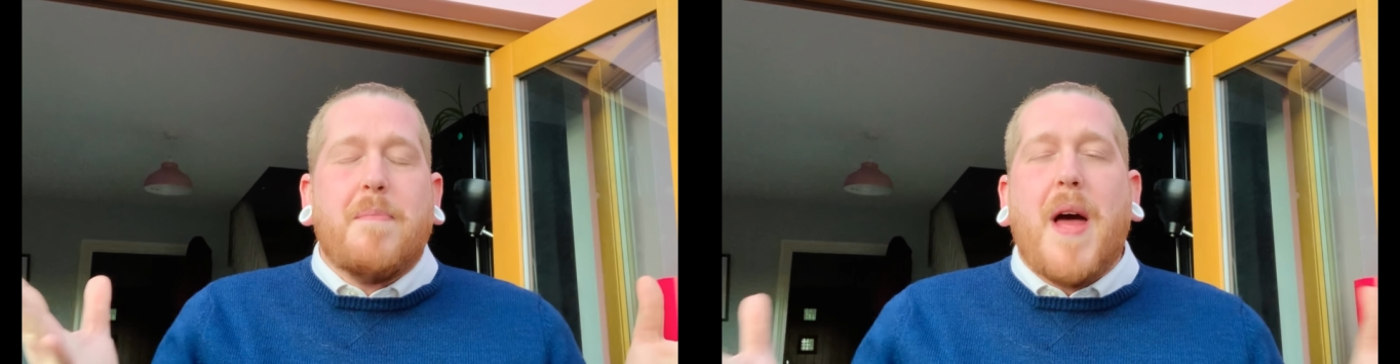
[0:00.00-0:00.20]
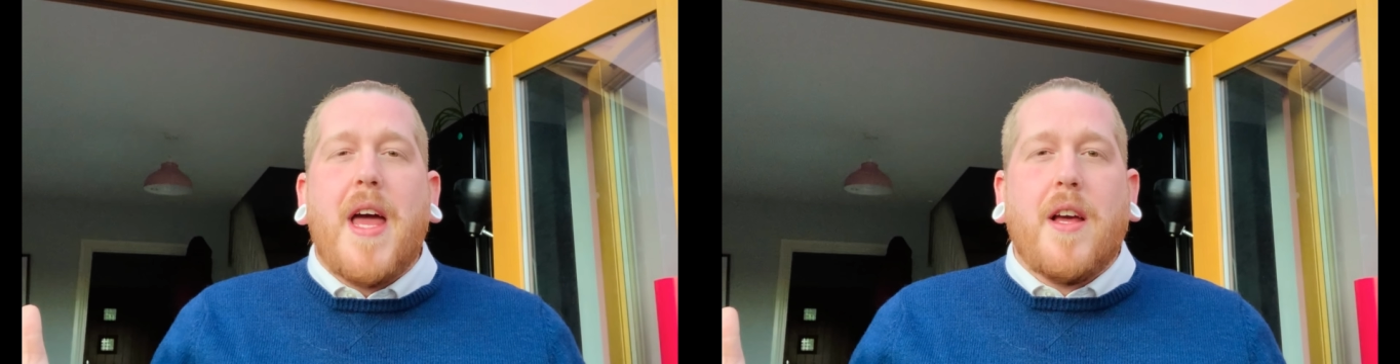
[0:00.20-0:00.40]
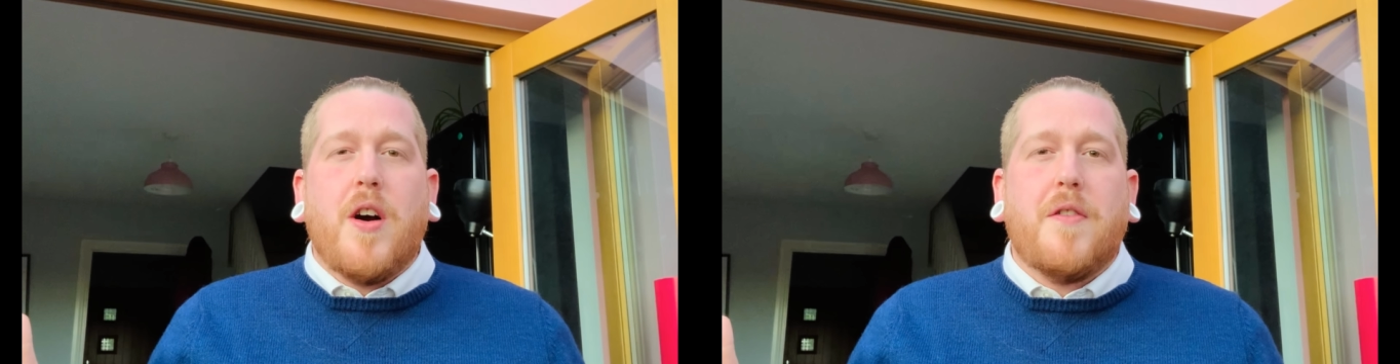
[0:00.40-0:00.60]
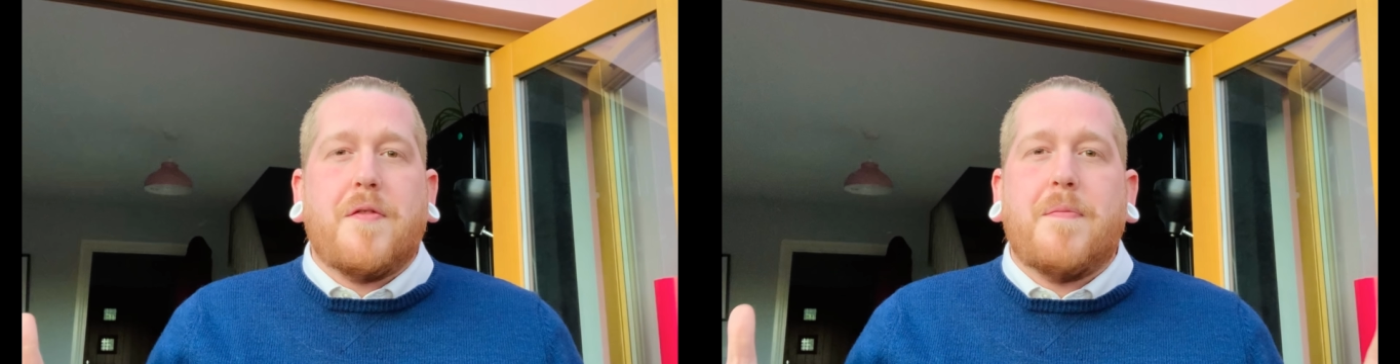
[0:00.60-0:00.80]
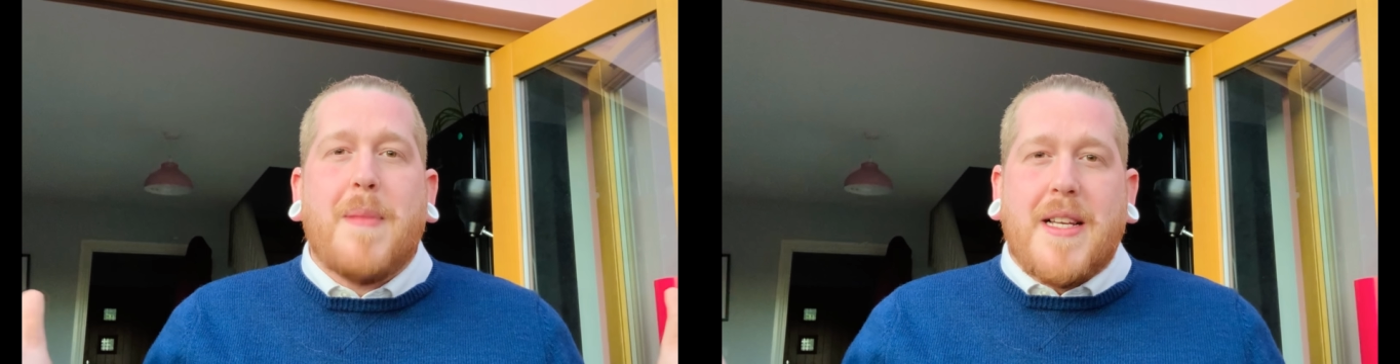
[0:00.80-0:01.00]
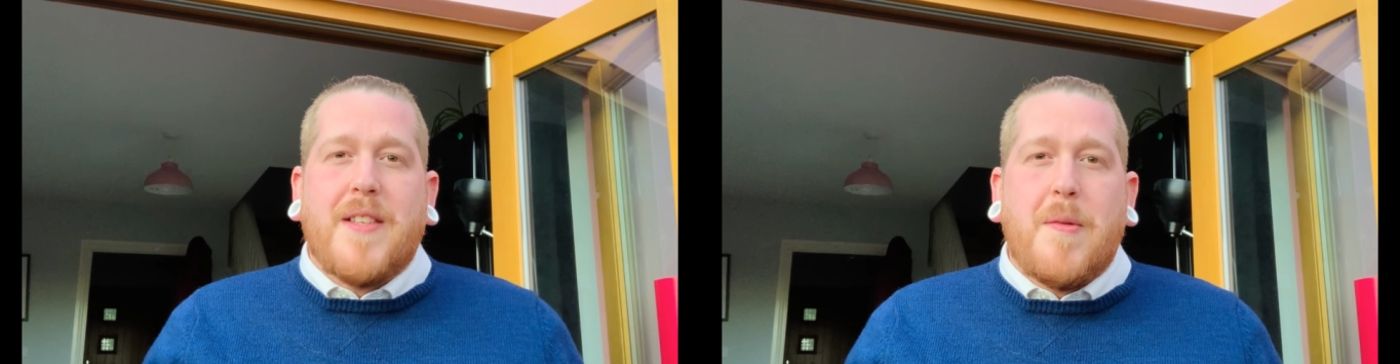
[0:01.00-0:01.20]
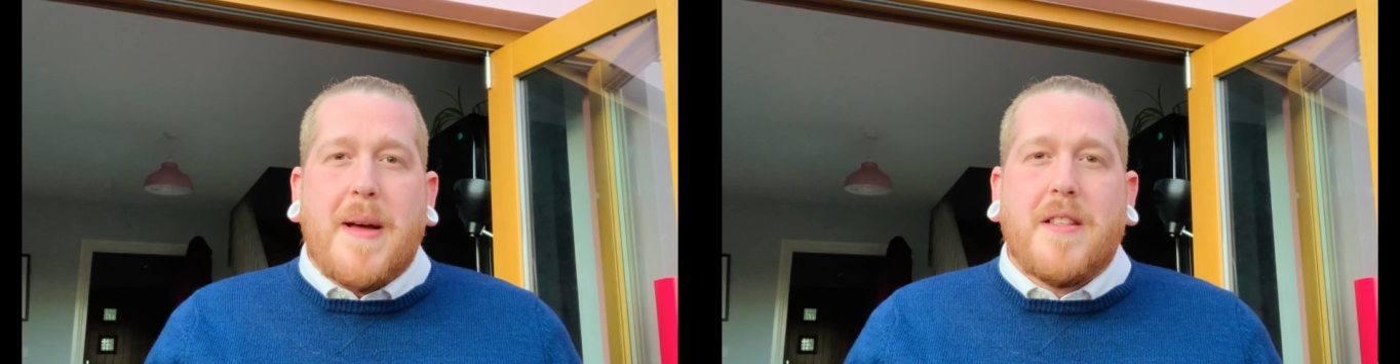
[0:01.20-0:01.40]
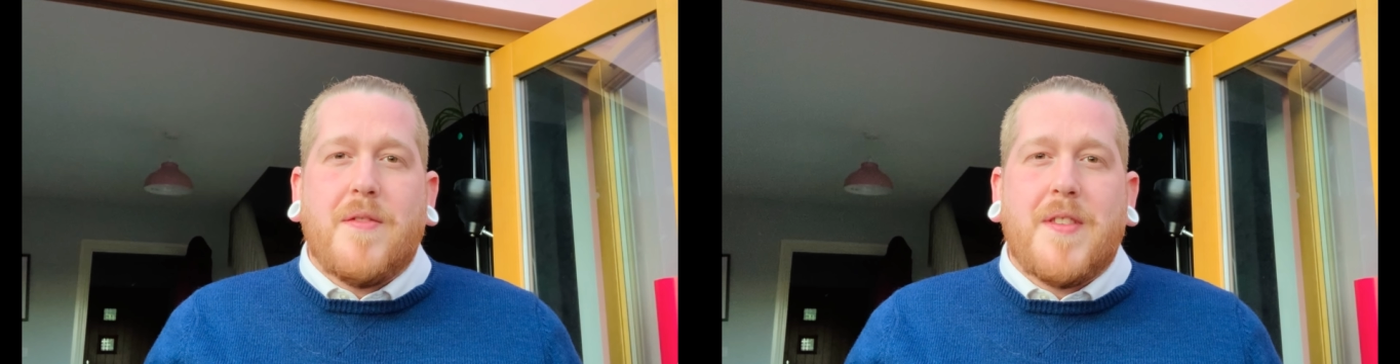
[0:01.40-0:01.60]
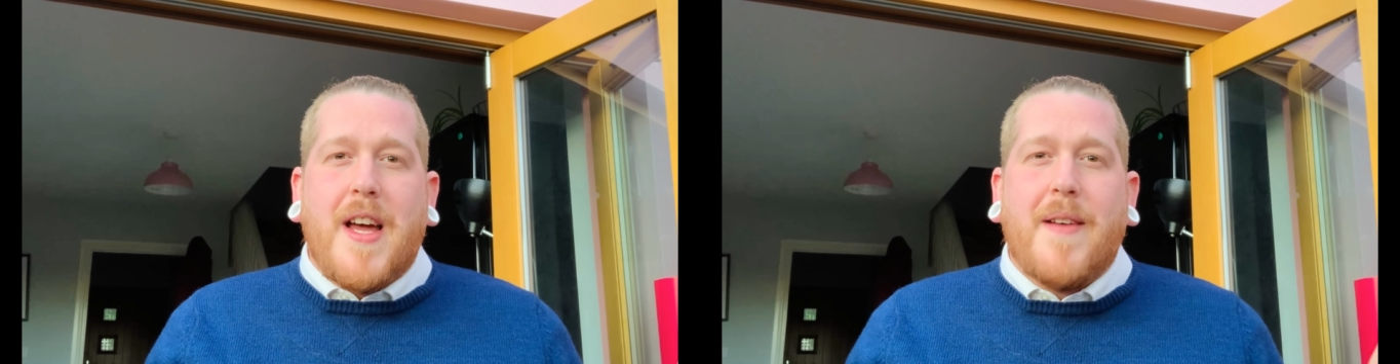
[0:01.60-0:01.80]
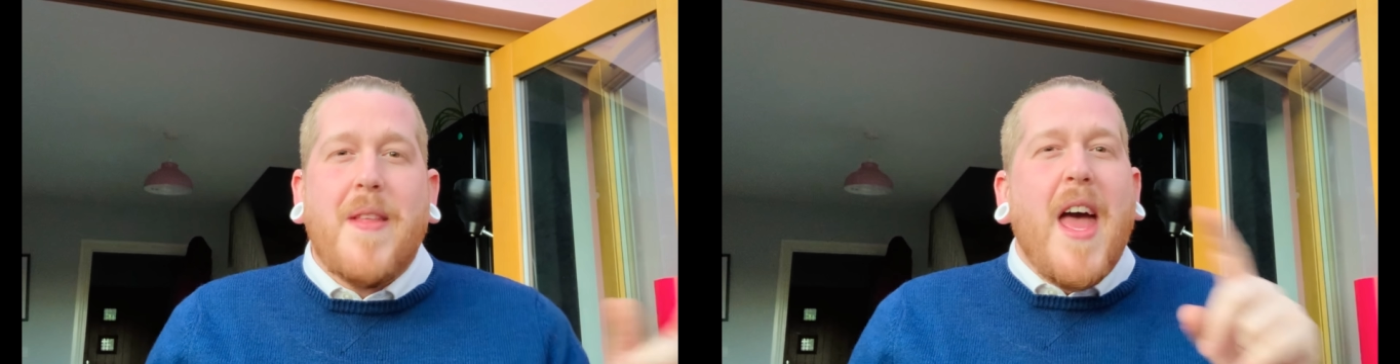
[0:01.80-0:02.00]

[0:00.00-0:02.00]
paying off massive amounts of debt.